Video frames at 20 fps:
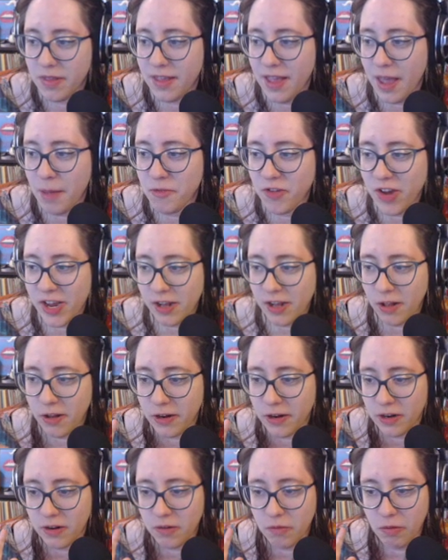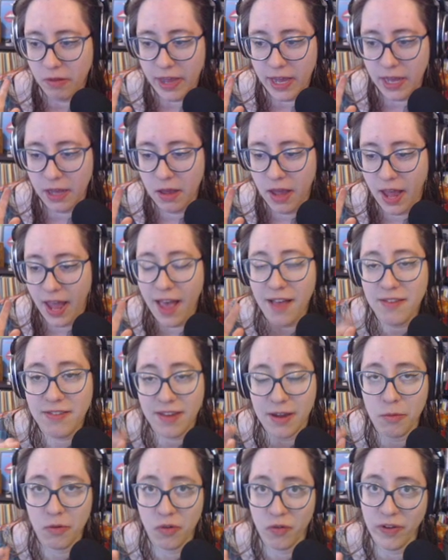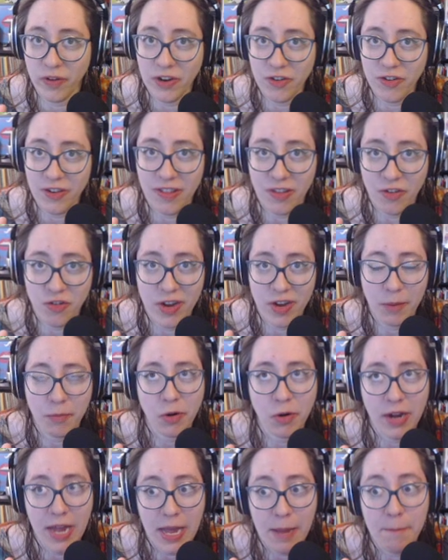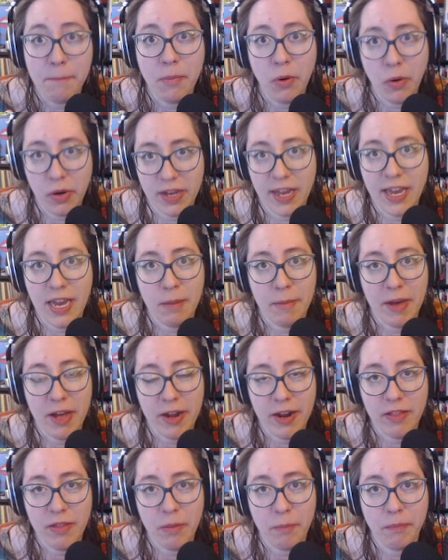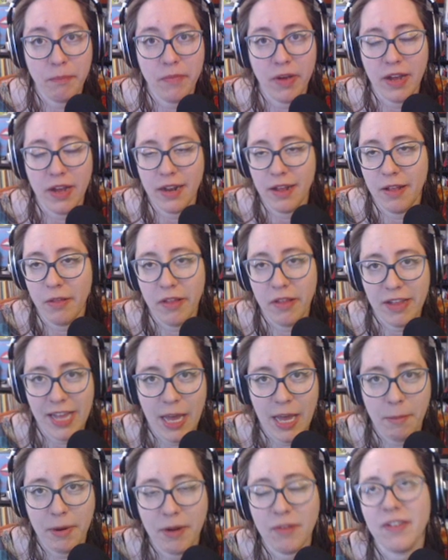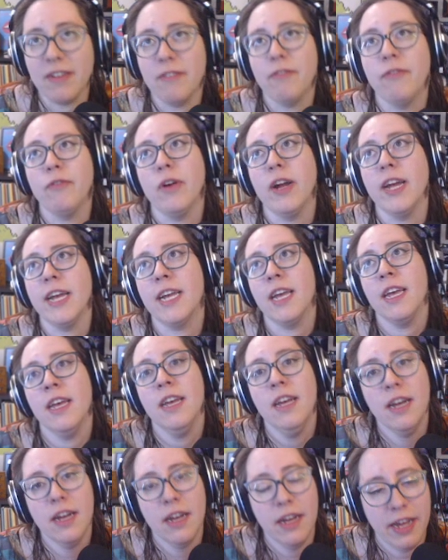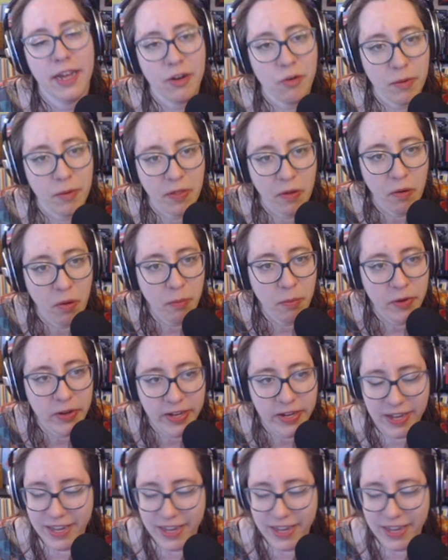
MJ Clark, like as I was finishing this chapter, a book came out on the game, and I was like, frig, I had to read the whole book.